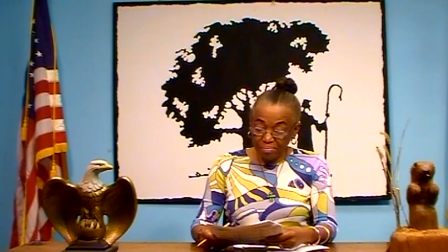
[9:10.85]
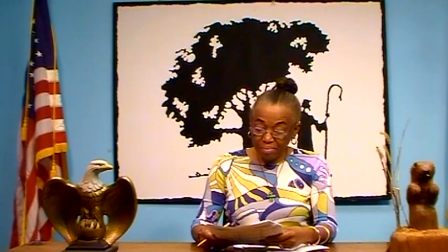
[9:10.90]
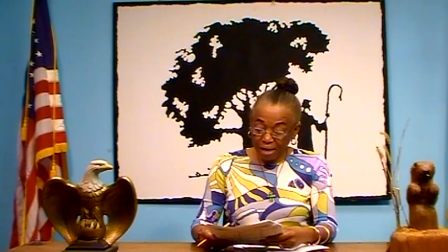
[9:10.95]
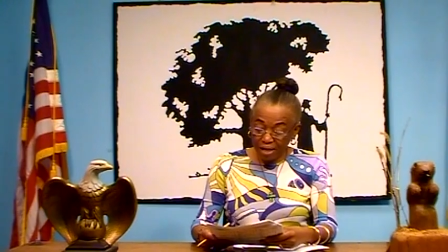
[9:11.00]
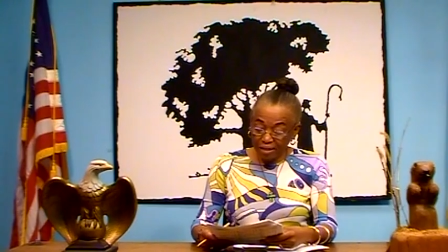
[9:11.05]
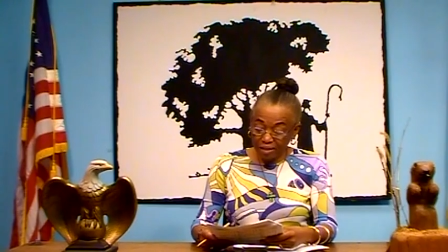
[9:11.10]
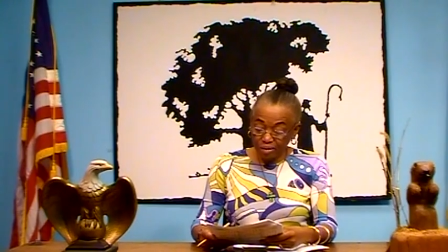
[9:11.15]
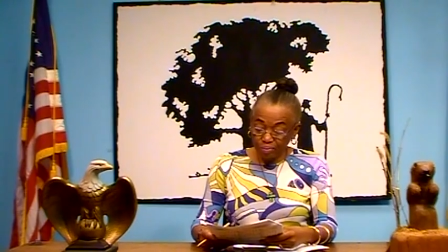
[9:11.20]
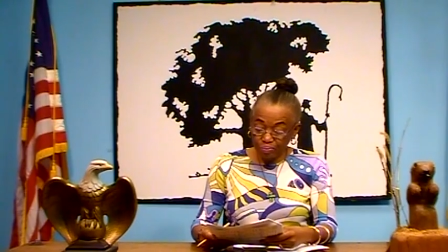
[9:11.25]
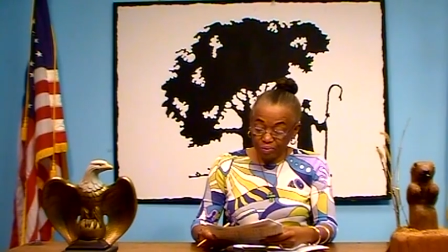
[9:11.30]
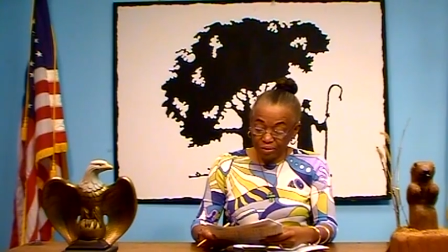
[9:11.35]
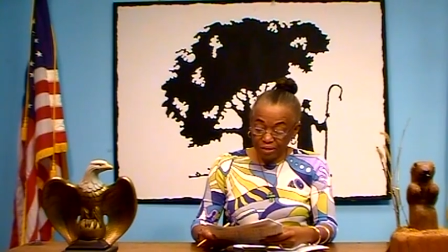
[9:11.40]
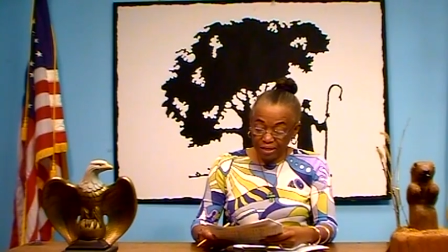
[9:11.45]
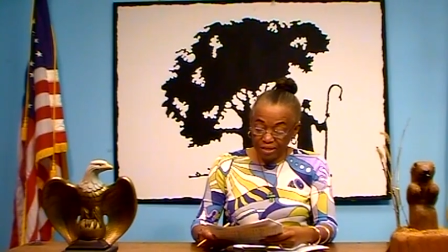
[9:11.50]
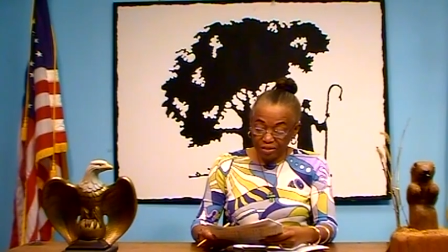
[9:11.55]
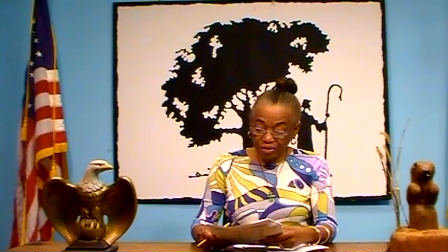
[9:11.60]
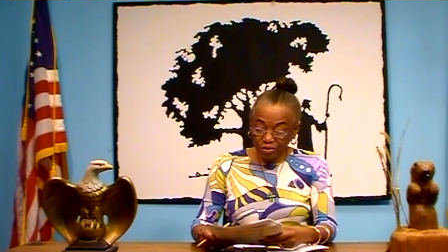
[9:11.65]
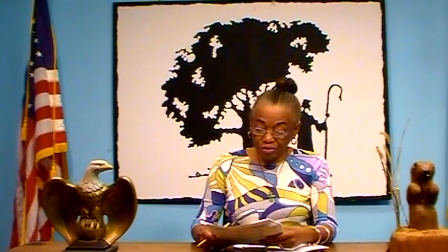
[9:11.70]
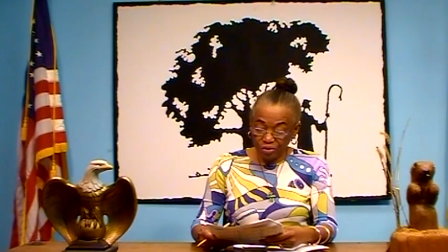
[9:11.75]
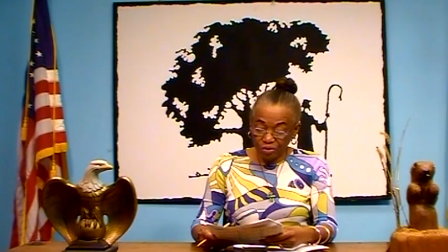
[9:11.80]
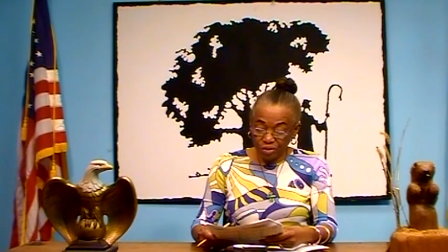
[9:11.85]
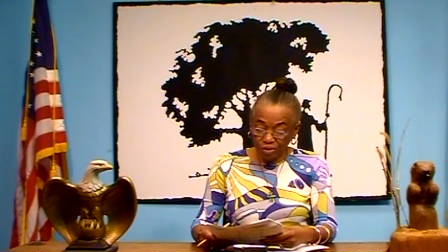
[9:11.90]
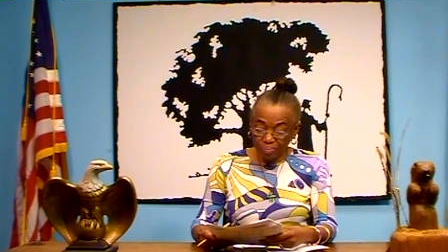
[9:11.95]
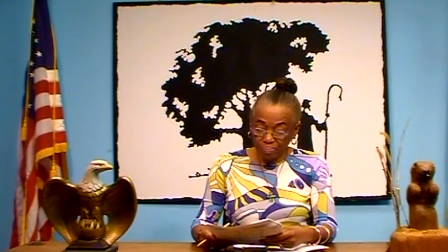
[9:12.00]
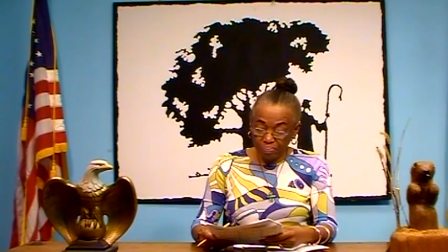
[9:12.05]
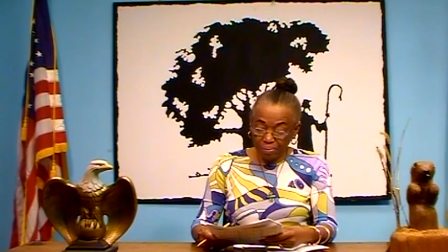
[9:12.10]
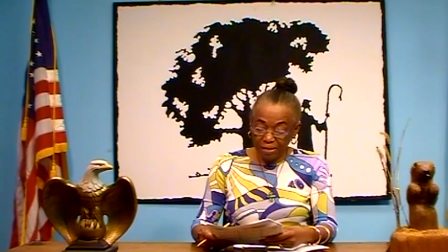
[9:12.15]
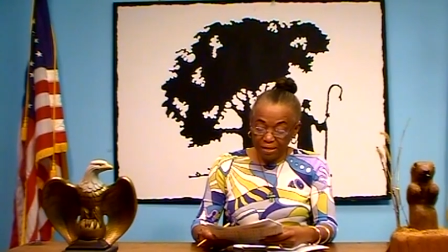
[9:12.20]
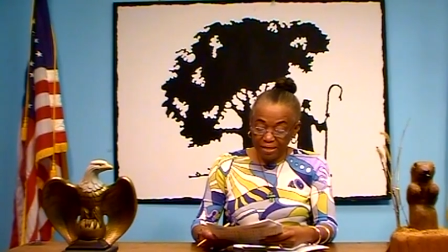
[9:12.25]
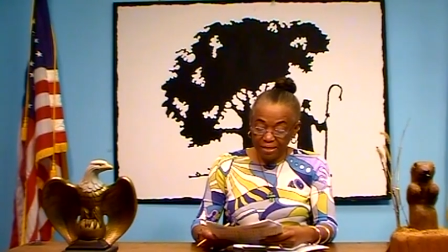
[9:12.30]
mashed potatoes,
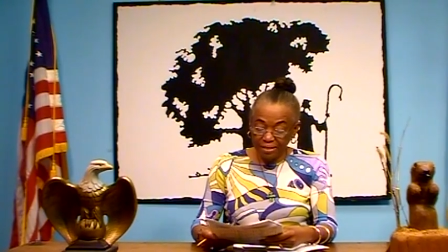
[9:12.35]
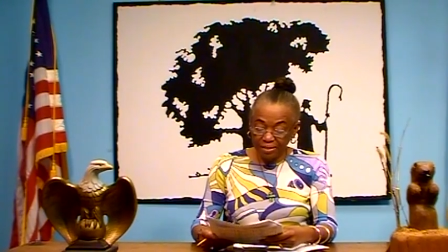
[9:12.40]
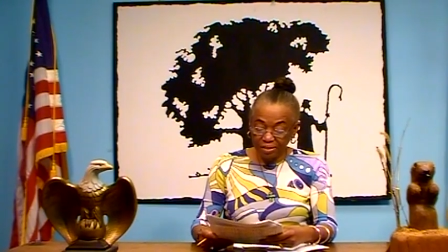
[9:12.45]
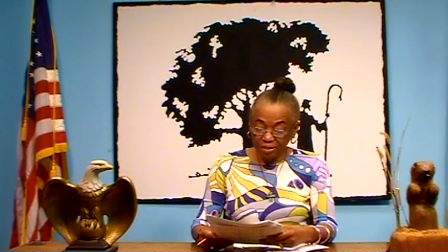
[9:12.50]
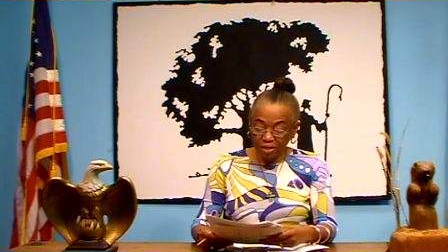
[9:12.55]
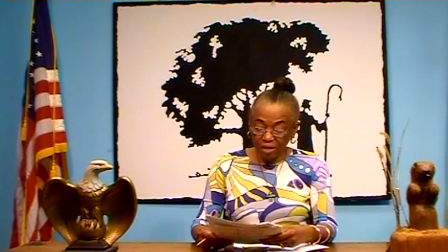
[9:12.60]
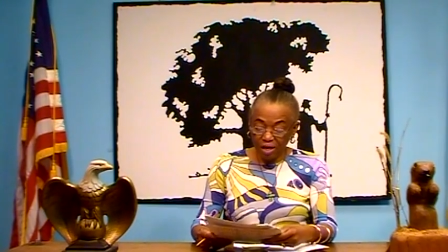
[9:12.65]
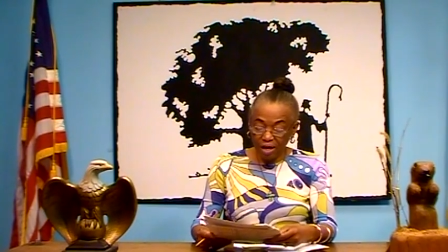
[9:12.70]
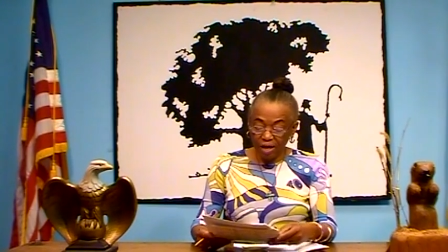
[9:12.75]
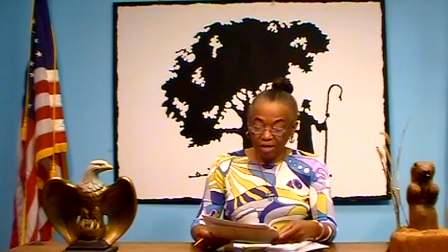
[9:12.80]
peas,